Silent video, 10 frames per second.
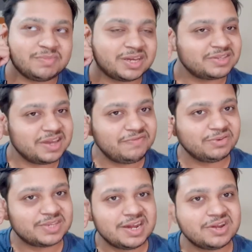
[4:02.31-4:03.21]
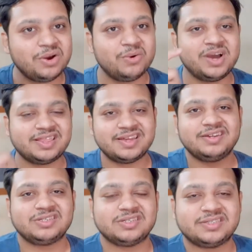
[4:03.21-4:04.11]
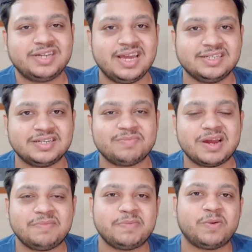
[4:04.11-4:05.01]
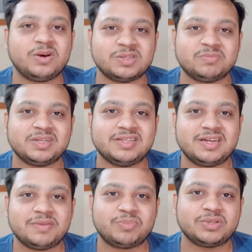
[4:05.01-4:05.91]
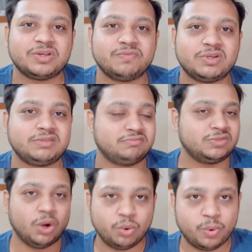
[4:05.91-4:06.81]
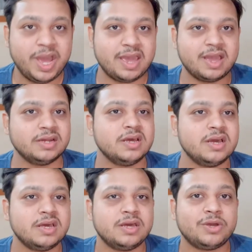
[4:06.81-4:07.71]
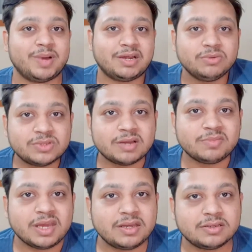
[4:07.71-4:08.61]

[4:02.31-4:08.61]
because if you say no at the initial stage, it might be possible that the person would go away, and you might lose something.